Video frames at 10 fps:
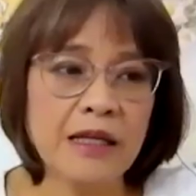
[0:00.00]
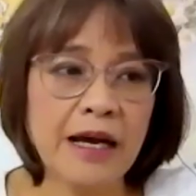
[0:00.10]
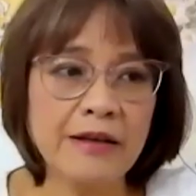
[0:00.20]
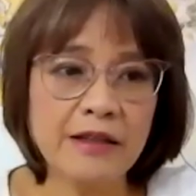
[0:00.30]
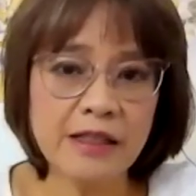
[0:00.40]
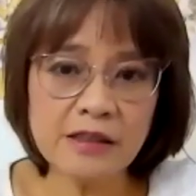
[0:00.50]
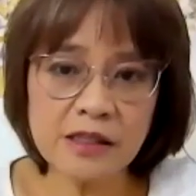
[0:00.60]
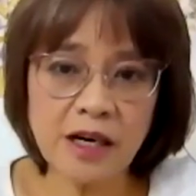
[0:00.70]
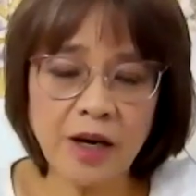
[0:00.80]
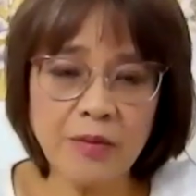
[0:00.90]
then this
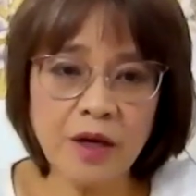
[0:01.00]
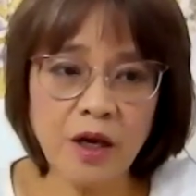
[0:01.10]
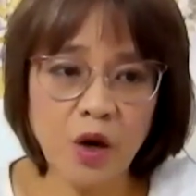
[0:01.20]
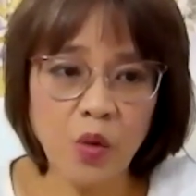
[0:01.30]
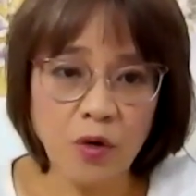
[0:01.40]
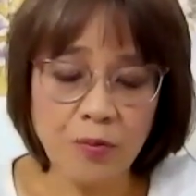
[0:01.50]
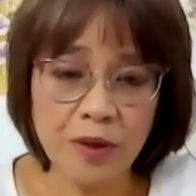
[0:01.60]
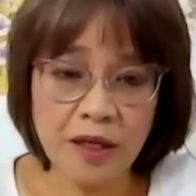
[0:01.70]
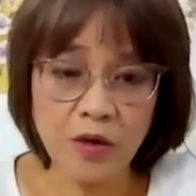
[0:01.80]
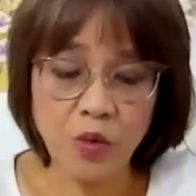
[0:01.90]
time
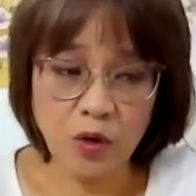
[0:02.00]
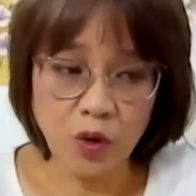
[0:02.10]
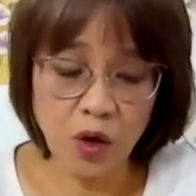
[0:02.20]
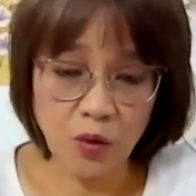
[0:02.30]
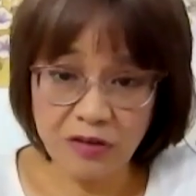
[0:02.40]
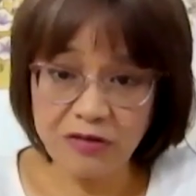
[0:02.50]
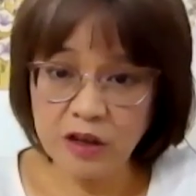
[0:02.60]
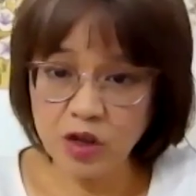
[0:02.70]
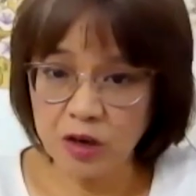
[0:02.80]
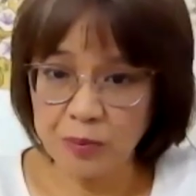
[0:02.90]
we'll do a
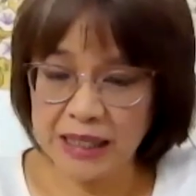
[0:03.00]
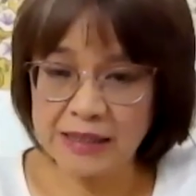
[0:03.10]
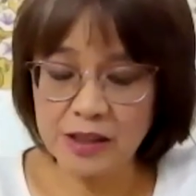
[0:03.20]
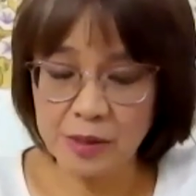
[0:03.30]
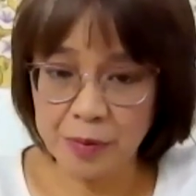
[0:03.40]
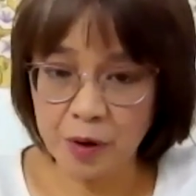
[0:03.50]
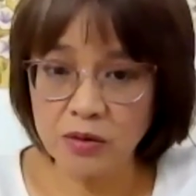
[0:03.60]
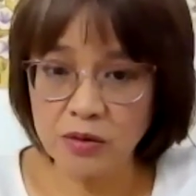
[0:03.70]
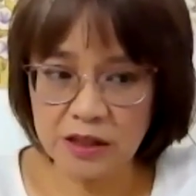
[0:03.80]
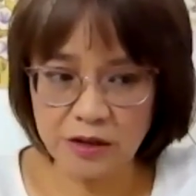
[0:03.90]
refresher on painting the
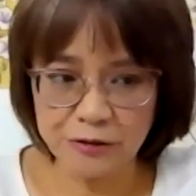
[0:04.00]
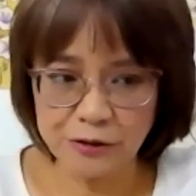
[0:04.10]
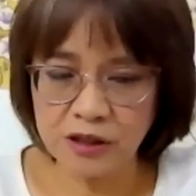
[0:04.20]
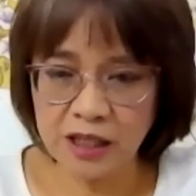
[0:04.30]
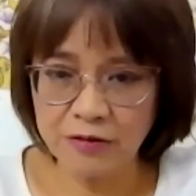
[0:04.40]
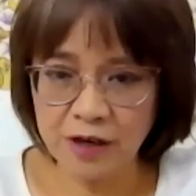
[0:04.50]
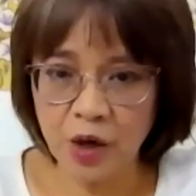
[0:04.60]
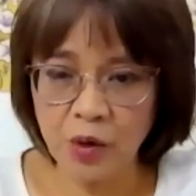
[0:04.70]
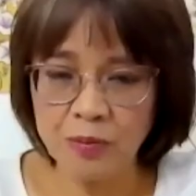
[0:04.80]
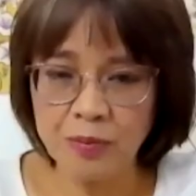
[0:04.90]
boat in the first half
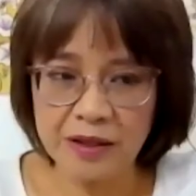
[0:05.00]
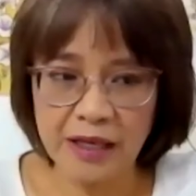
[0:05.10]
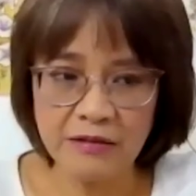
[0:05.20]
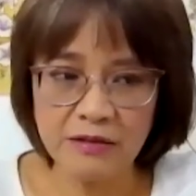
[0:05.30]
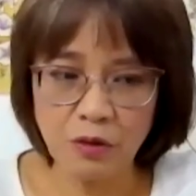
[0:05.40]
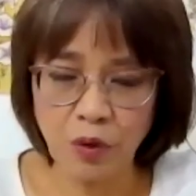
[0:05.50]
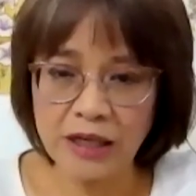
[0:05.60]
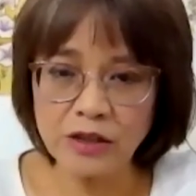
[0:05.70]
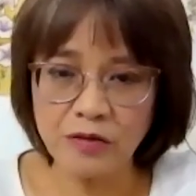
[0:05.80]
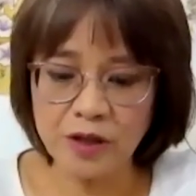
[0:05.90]
hour, but then the
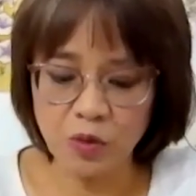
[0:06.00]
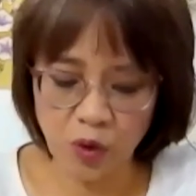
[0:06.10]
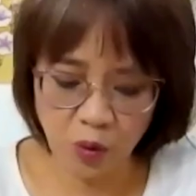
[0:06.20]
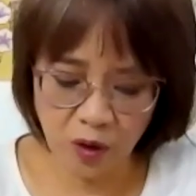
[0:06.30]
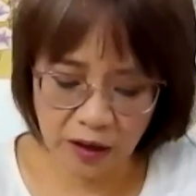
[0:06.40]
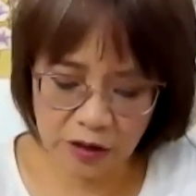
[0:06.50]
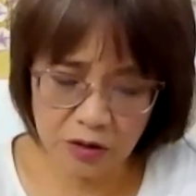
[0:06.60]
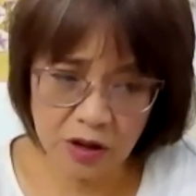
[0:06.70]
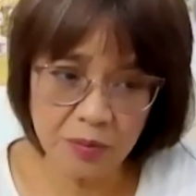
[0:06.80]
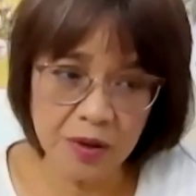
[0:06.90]
rest of it, we will
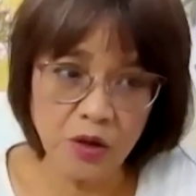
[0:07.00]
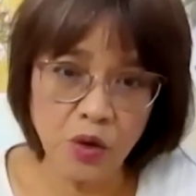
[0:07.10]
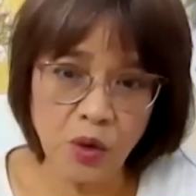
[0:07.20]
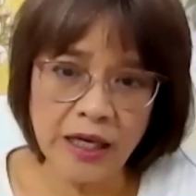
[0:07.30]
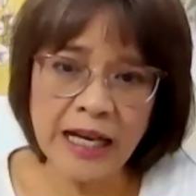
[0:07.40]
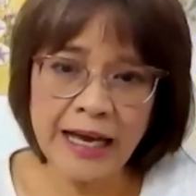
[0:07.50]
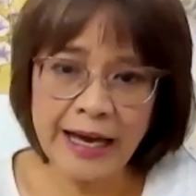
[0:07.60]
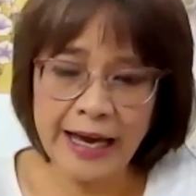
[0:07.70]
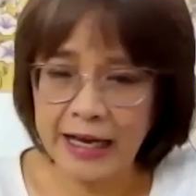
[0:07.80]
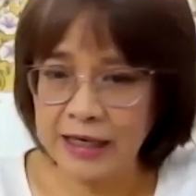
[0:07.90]
actually be doing
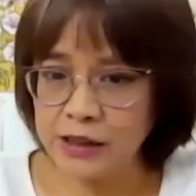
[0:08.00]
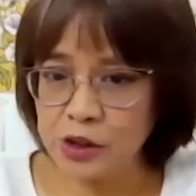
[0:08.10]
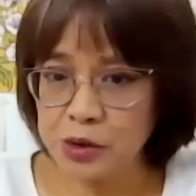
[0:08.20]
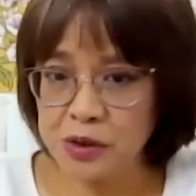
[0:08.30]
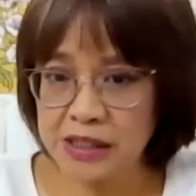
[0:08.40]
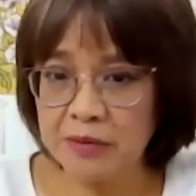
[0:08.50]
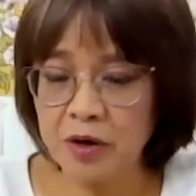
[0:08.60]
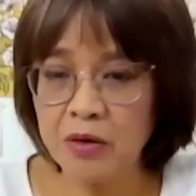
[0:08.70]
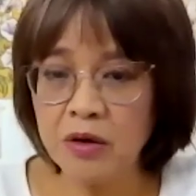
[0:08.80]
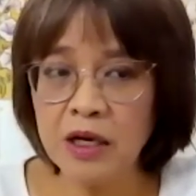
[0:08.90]
at least 2
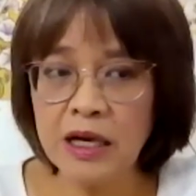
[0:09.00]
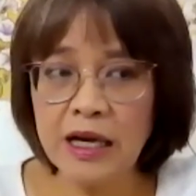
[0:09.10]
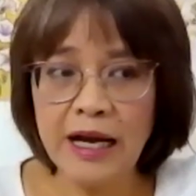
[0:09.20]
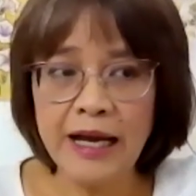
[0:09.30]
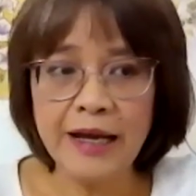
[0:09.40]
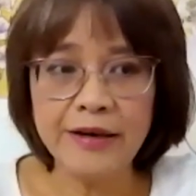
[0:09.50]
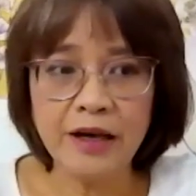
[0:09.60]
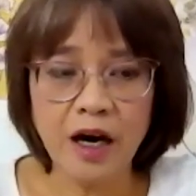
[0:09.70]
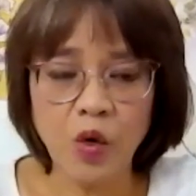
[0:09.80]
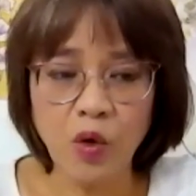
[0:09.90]
demo and
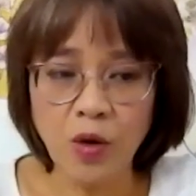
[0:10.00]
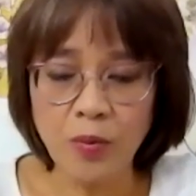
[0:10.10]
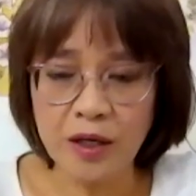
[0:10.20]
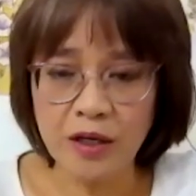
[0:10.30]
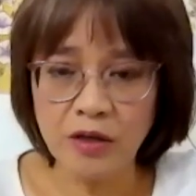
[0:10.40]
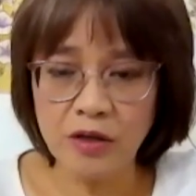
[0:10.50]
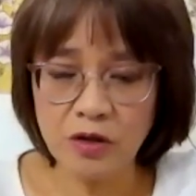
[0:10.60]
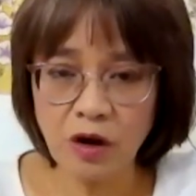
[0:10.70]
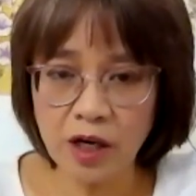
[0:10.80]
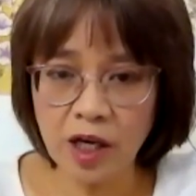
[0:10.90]
we'll be
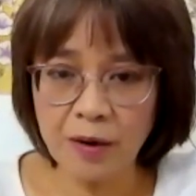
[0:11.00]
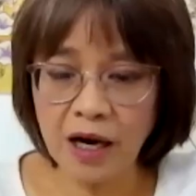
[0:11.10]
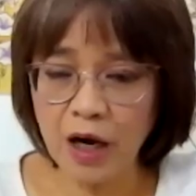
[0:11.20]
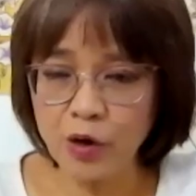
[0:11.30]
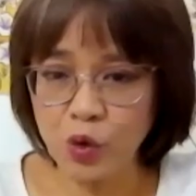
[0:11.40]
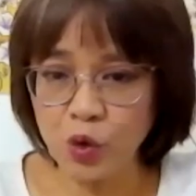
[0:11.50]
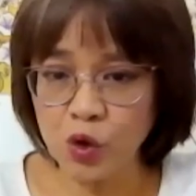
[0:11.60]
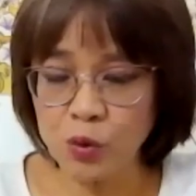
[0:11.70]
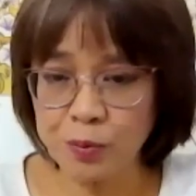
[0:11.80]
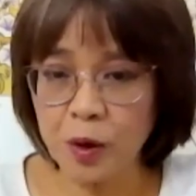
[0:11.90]
talking about how to
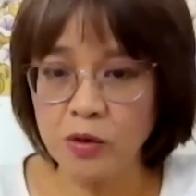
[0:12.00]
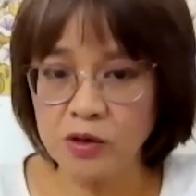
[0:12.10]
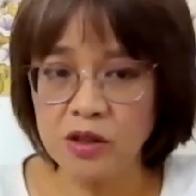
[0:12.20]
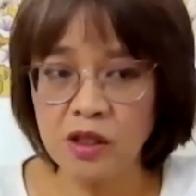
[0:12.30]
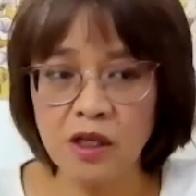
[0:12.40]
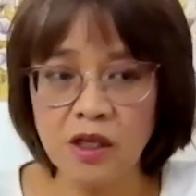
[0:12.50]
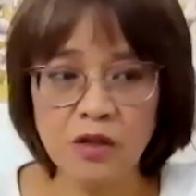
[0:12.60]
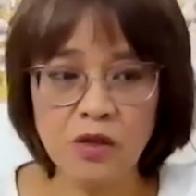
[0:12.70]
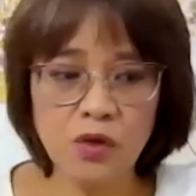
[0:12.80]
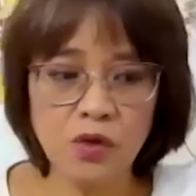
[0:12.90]
use boat
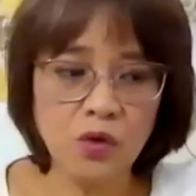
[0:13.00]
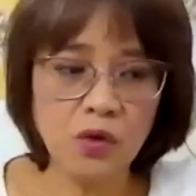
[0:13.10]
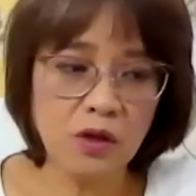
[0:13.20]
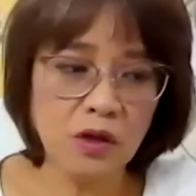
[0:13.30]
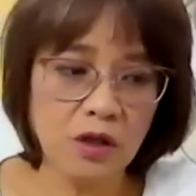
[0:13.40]
to